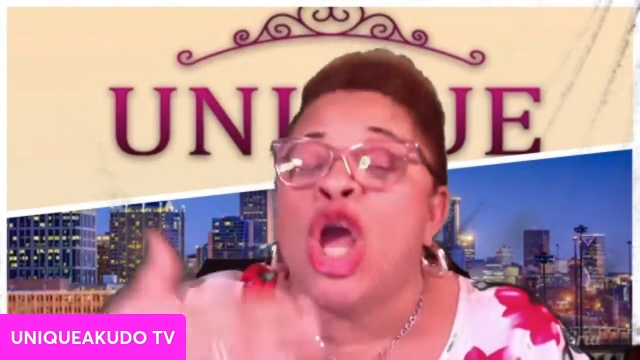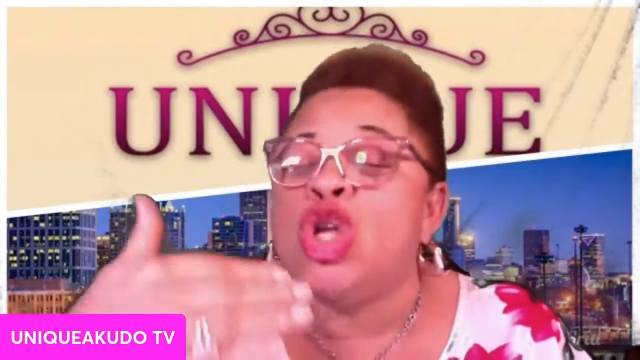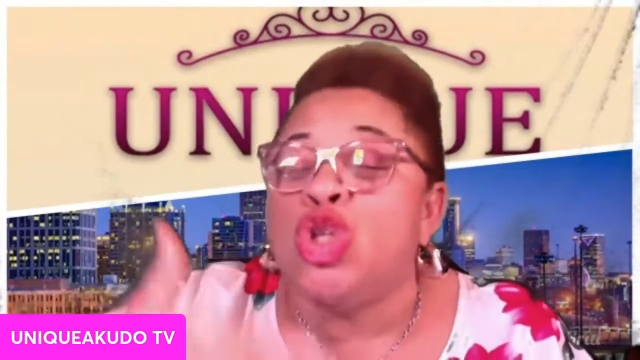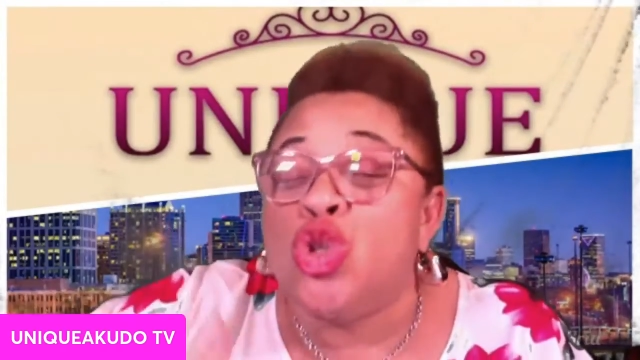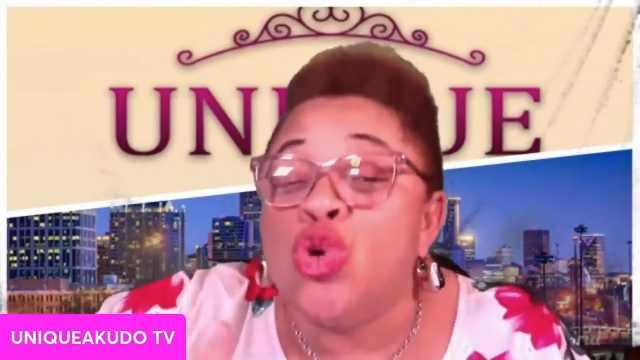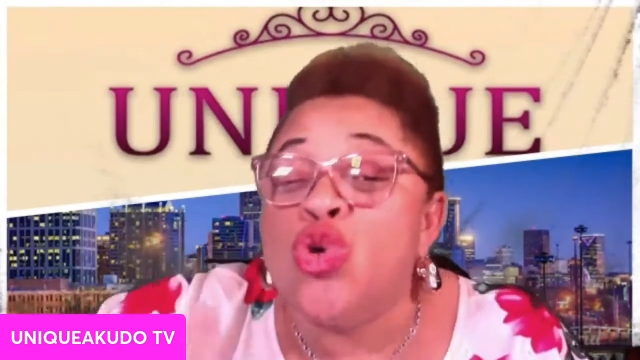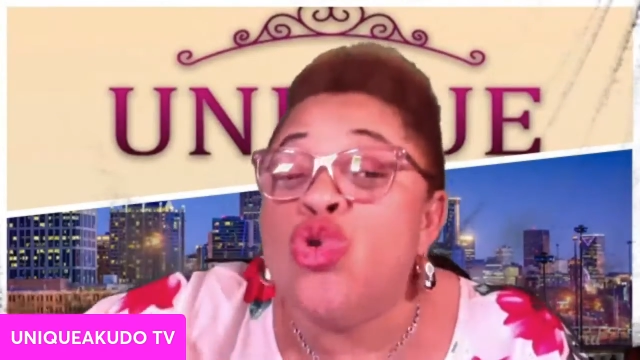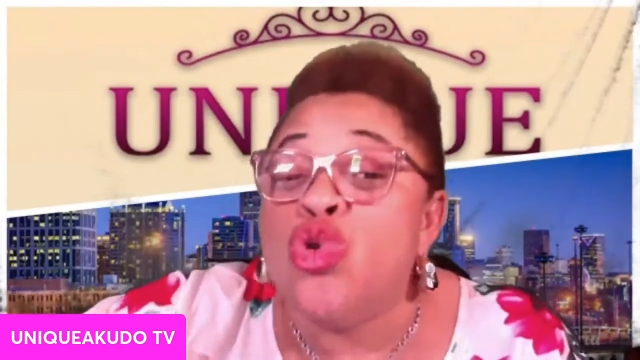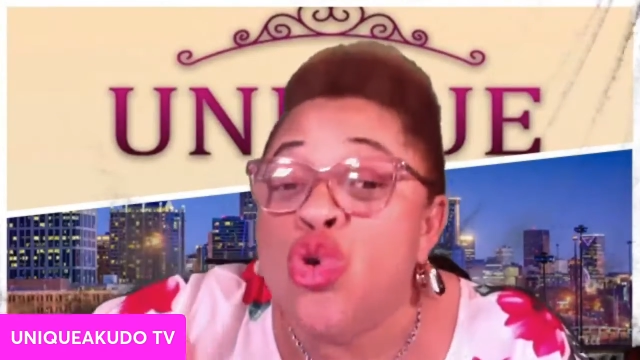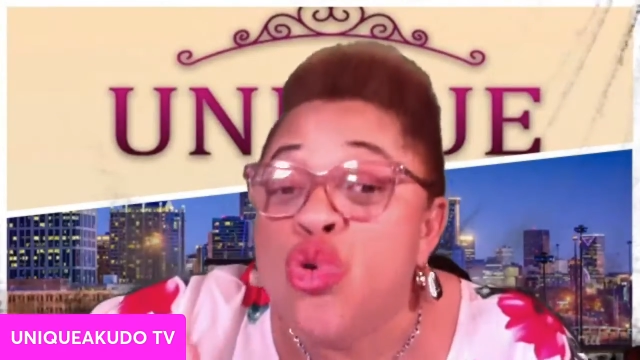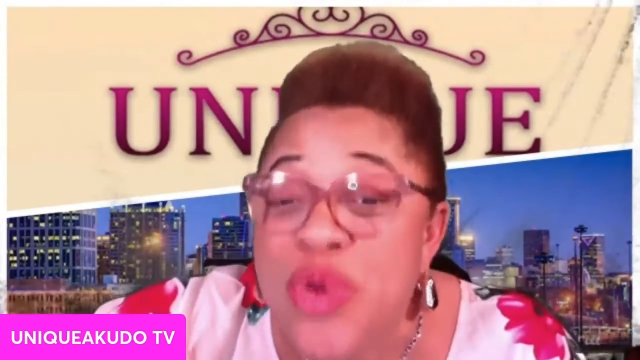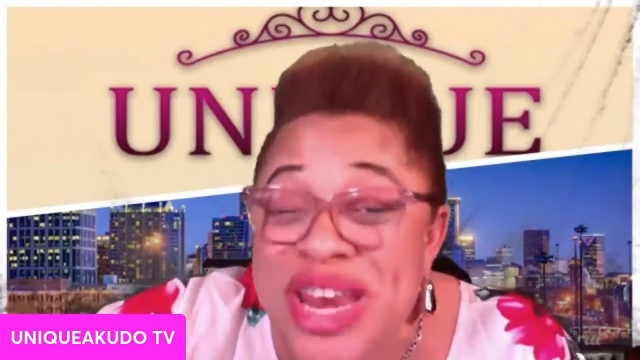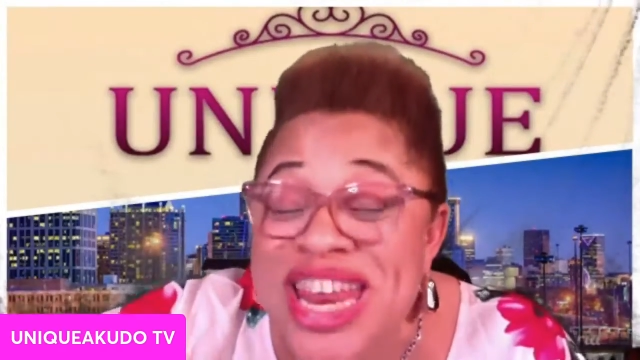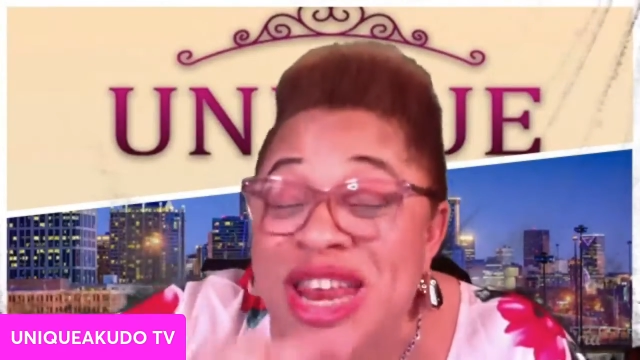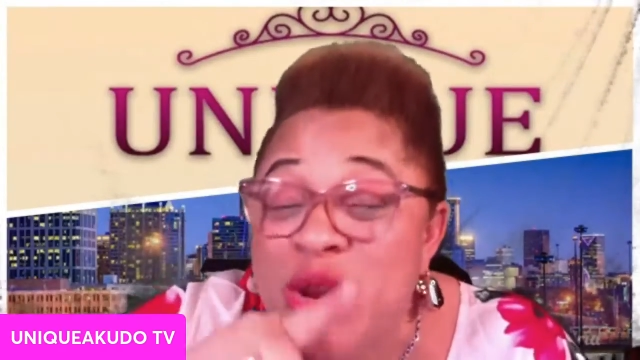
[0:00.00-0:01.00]
Do you
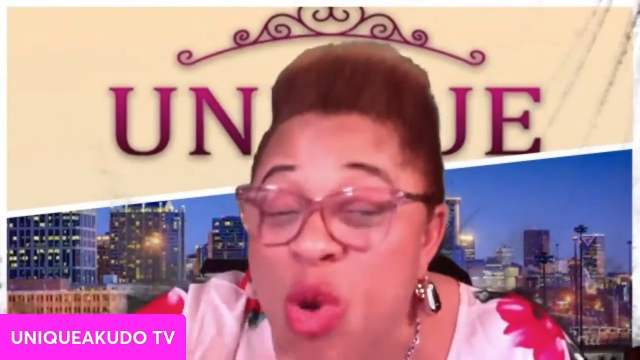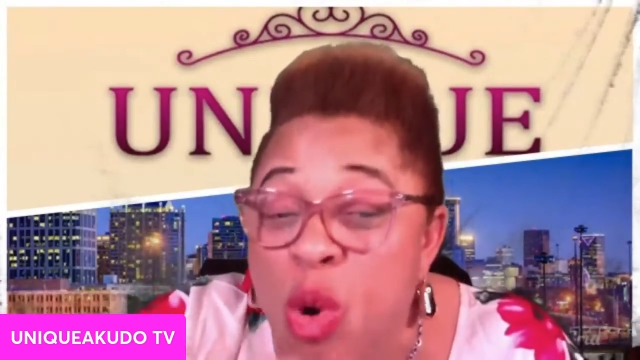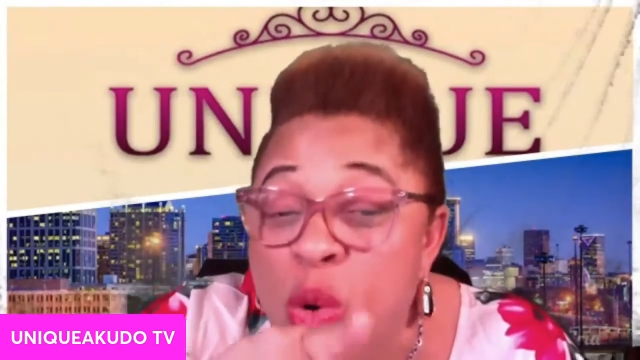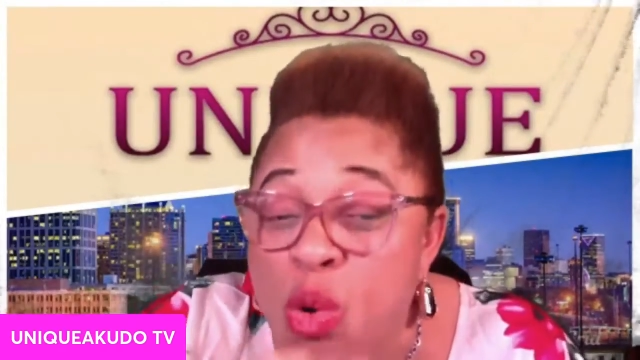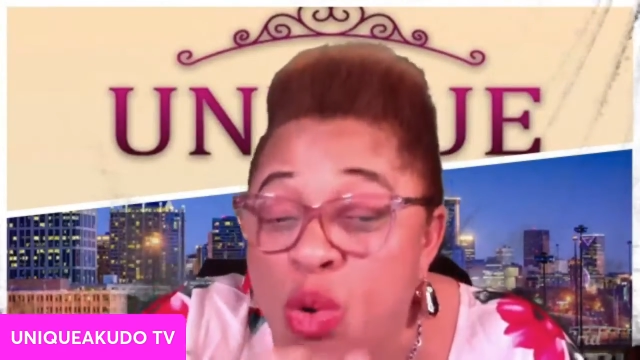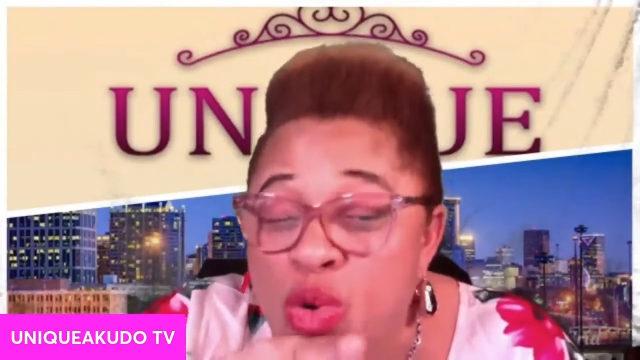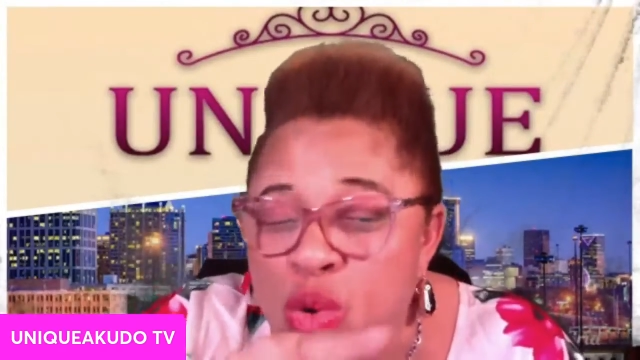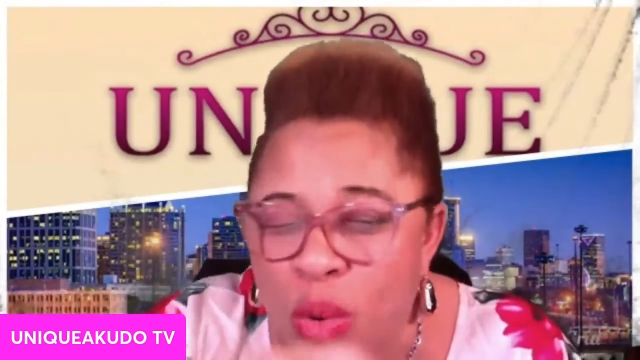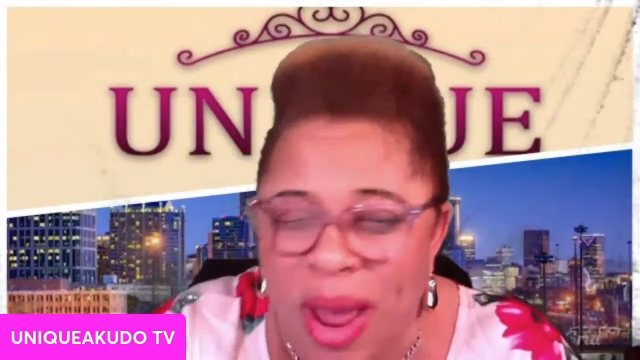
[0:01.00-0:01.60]
really know who you